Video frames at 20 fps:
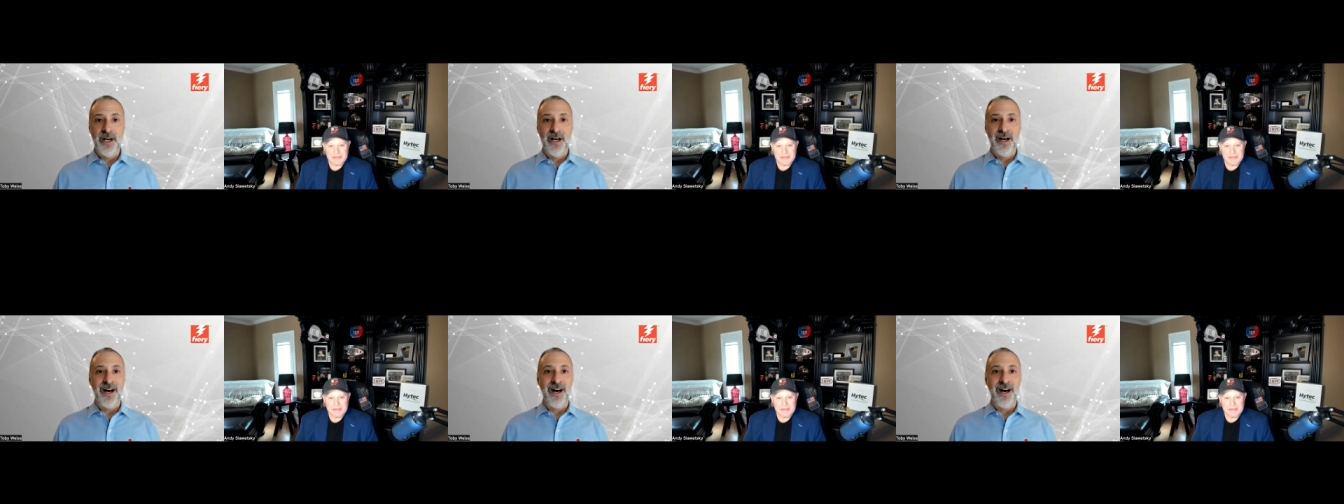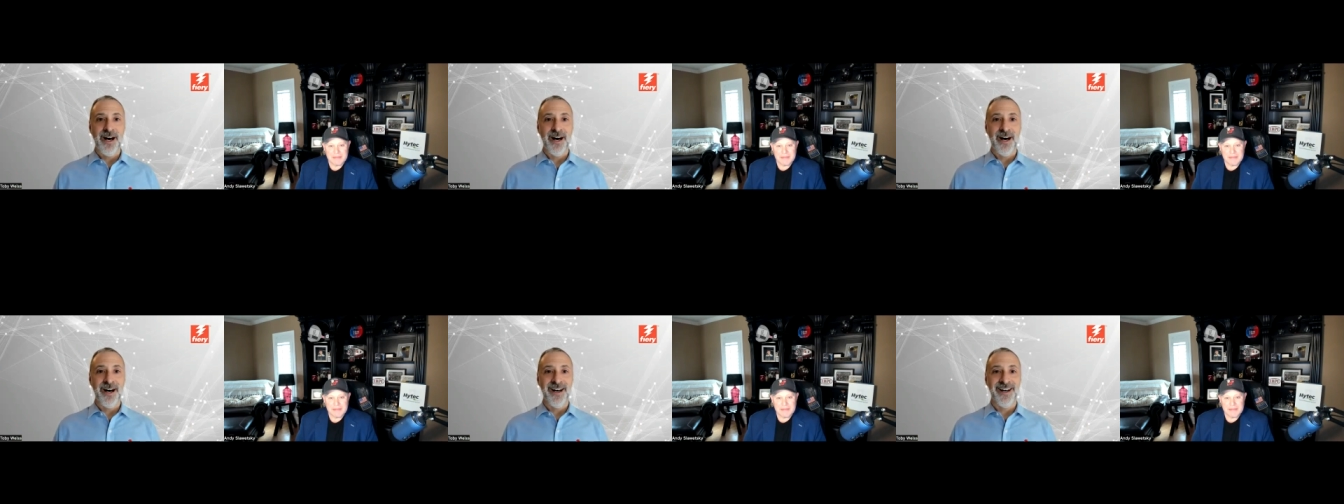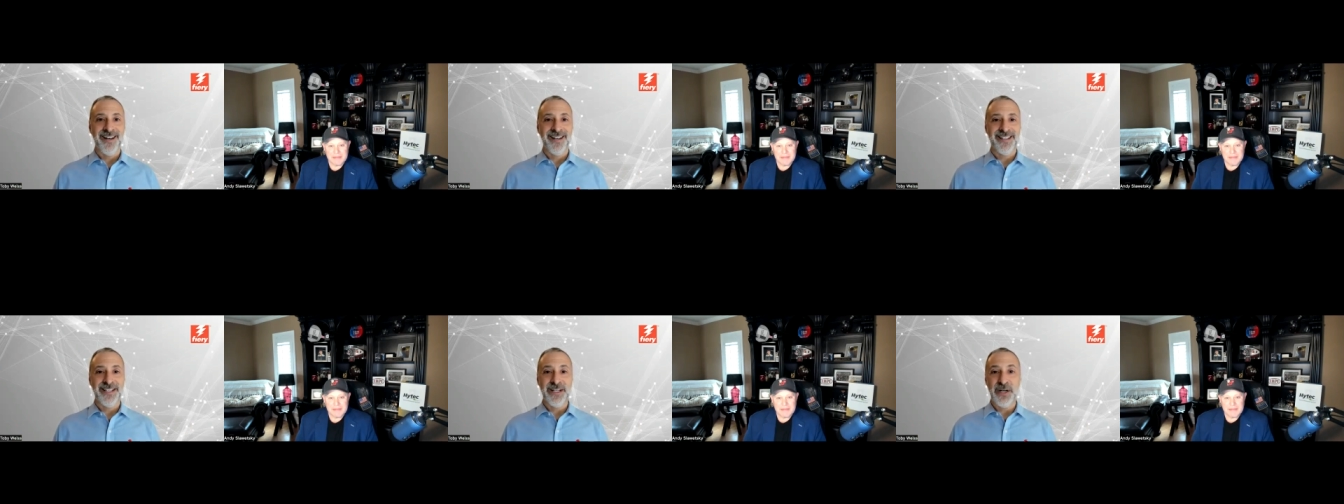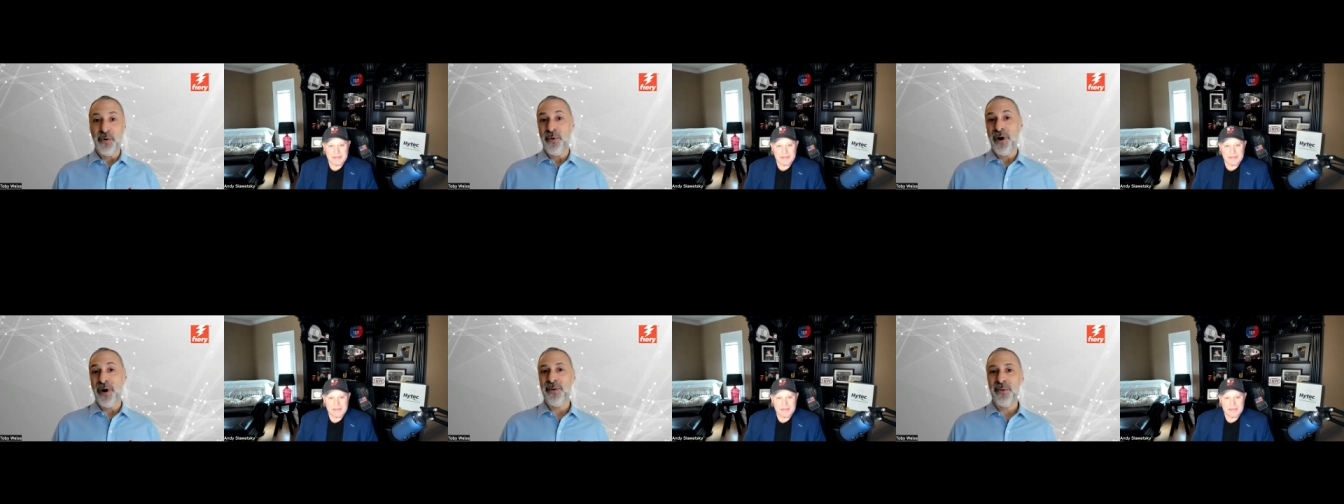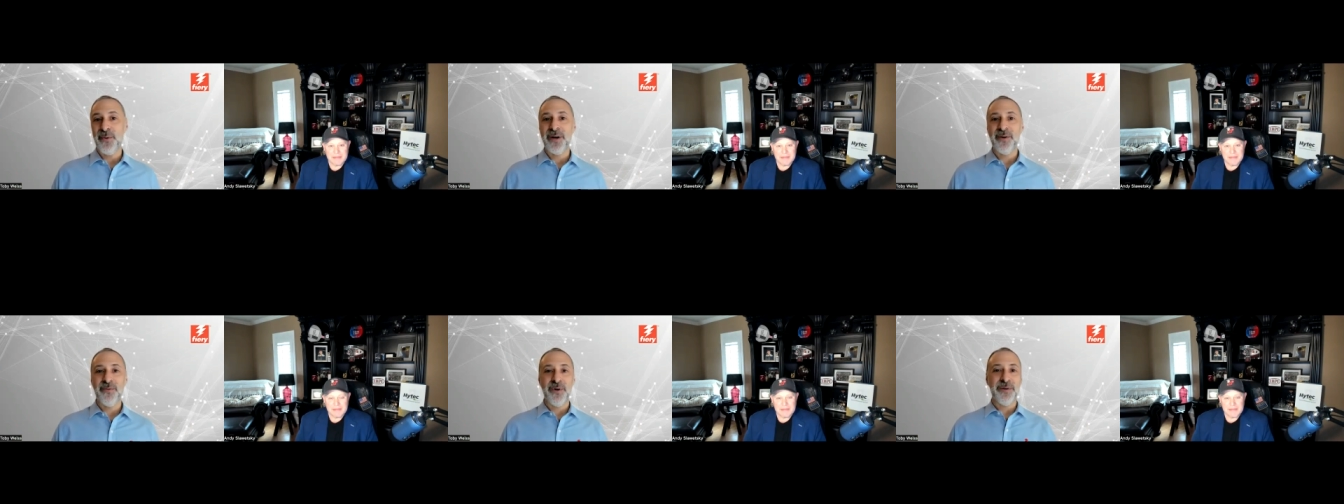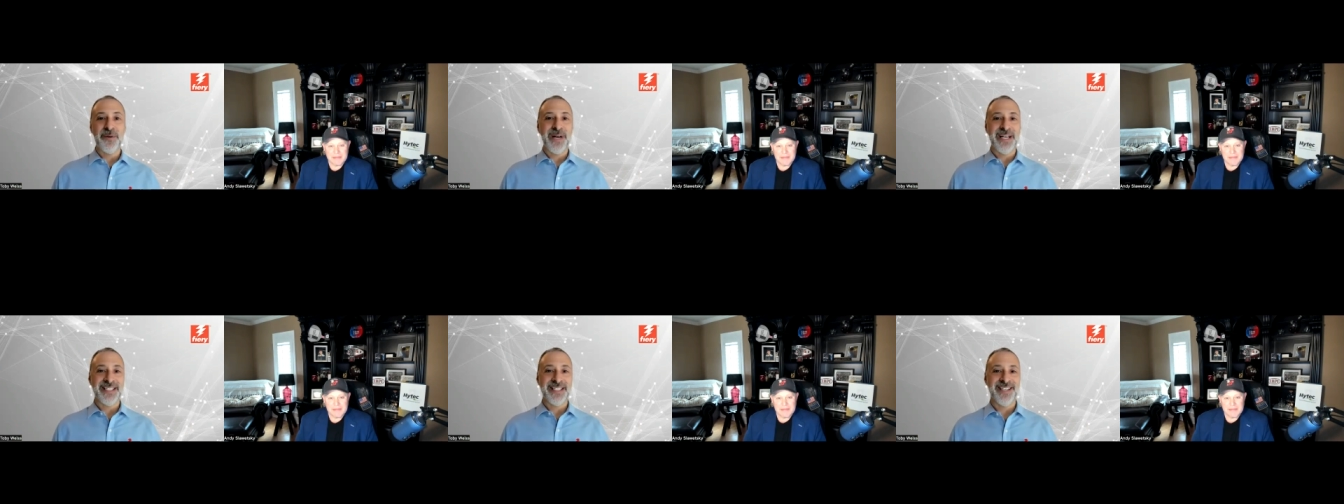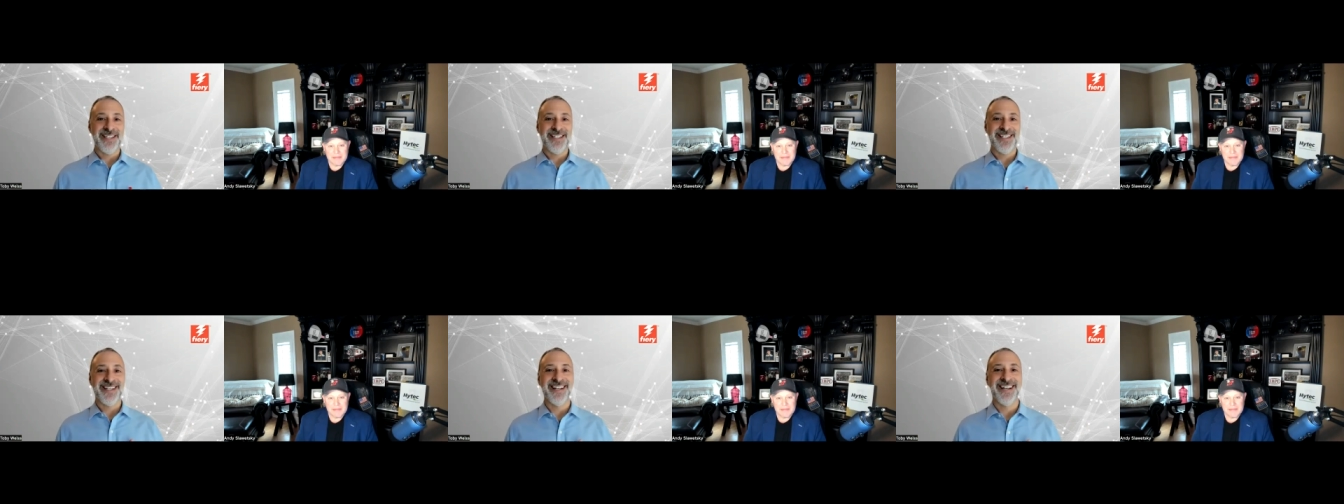what
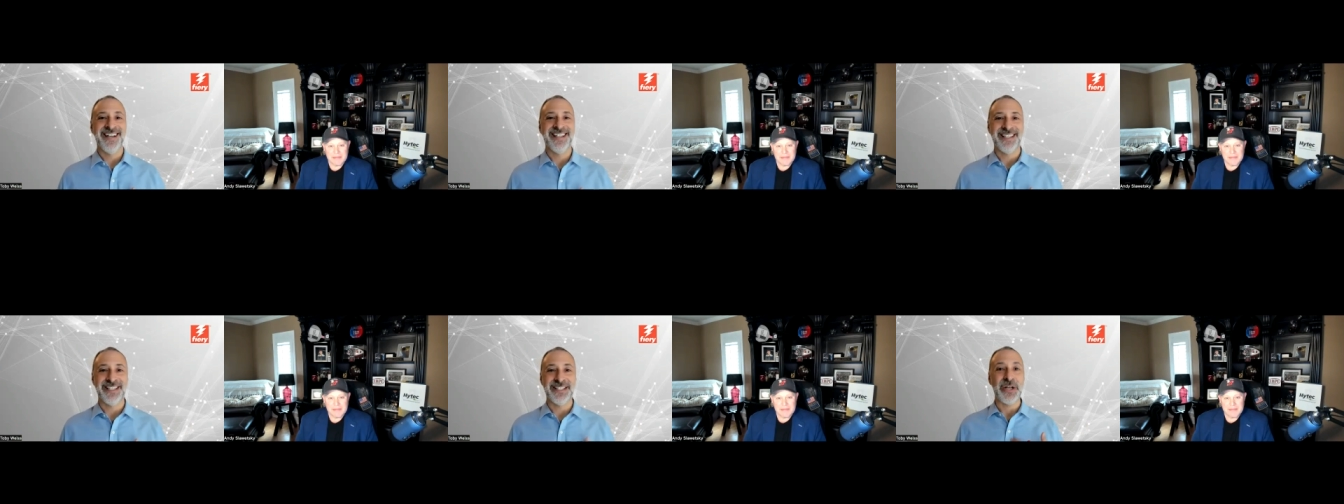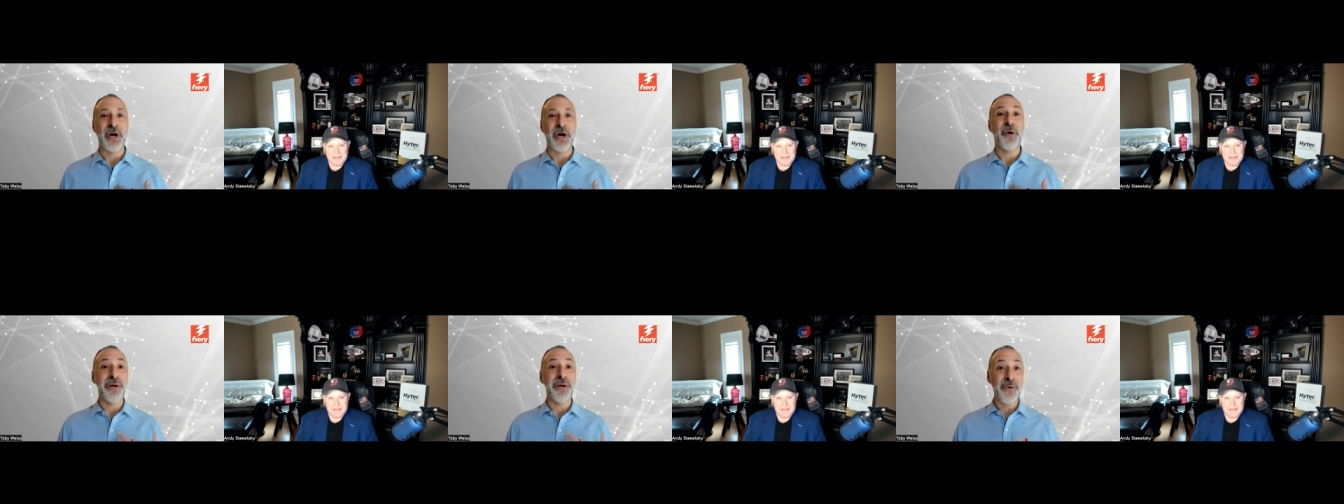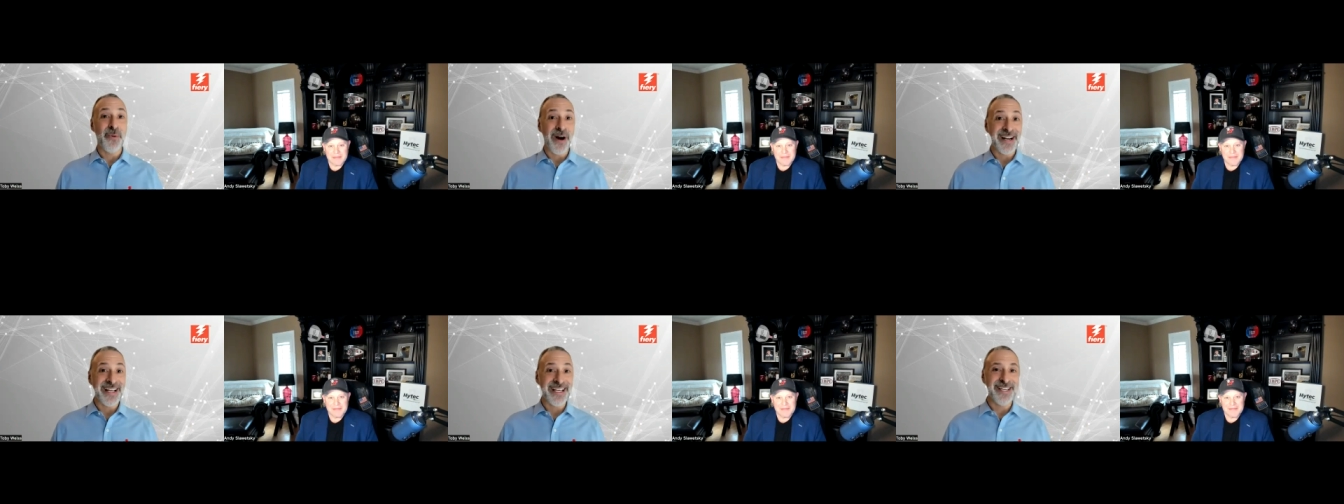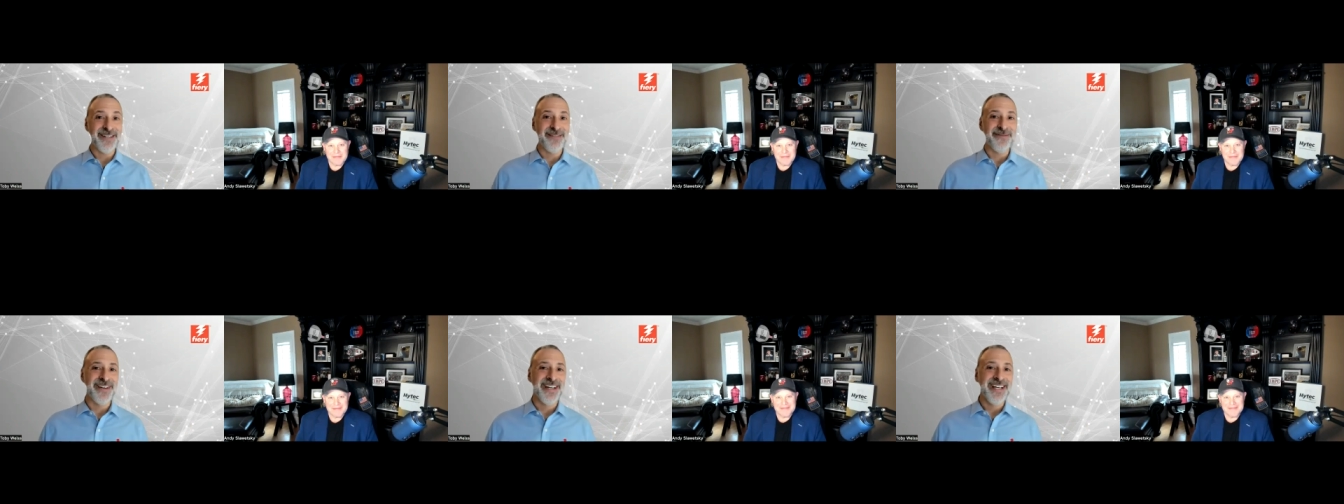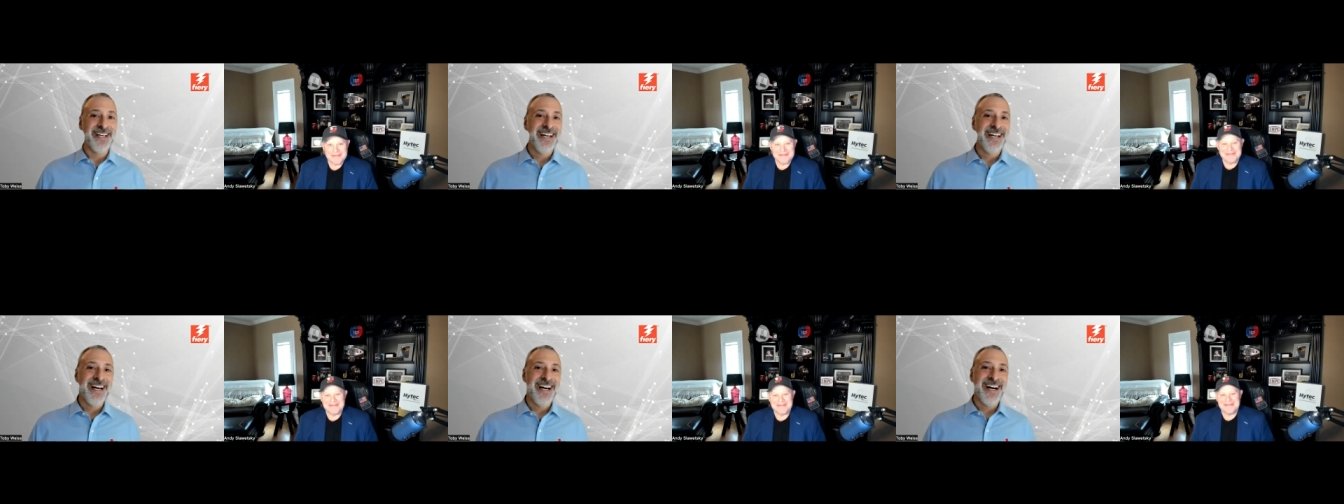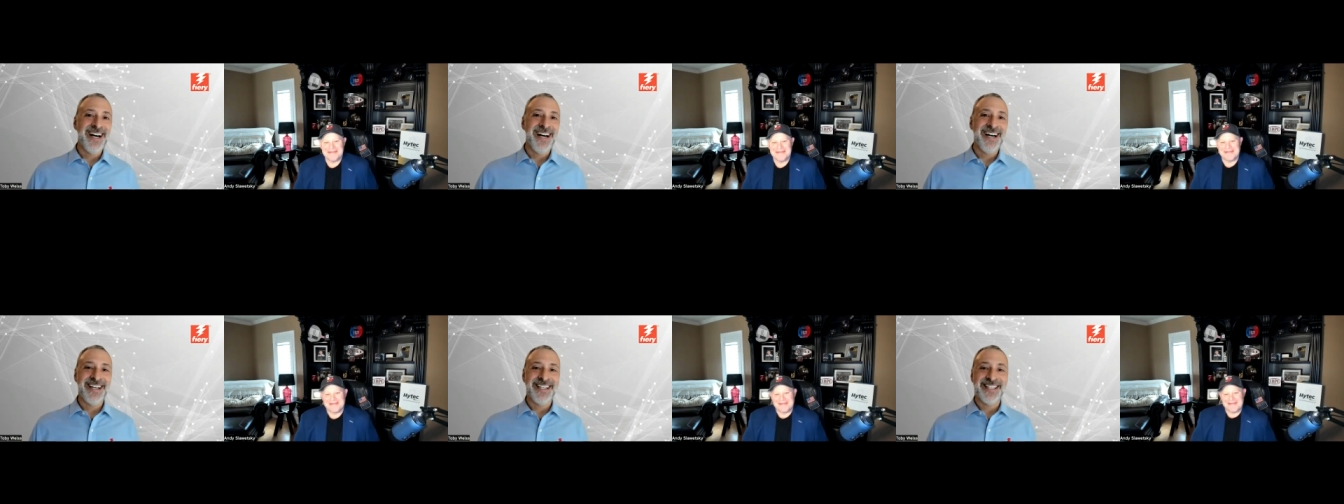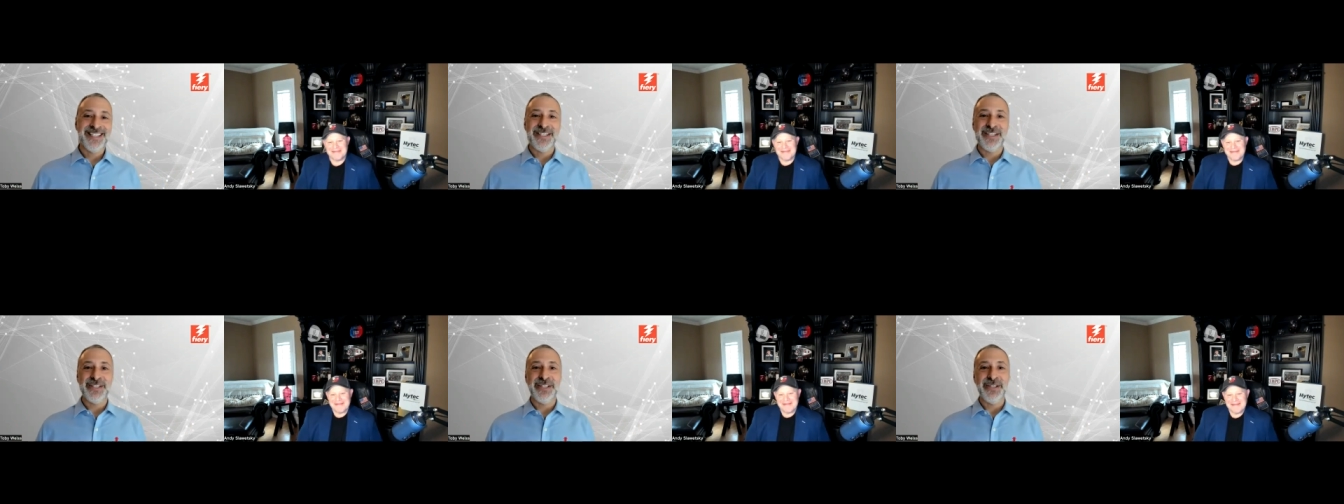message does Toby want to give
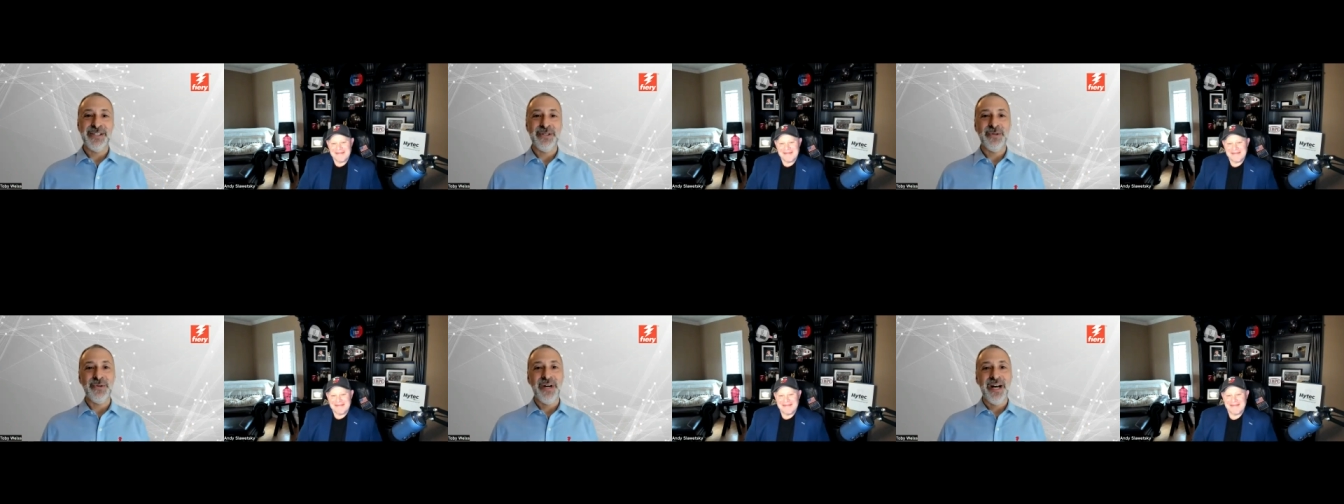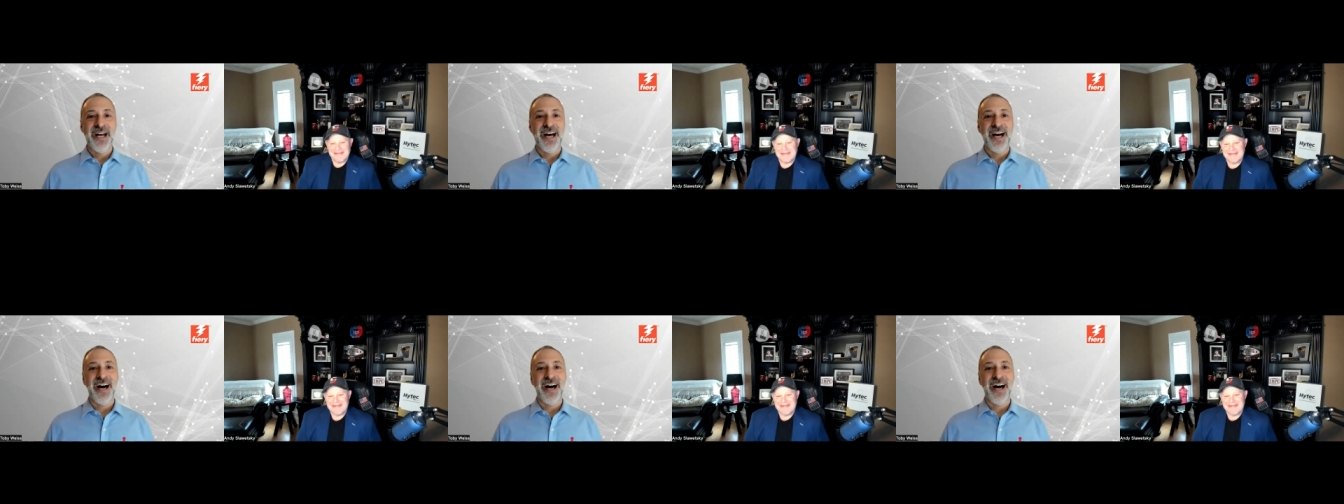to you?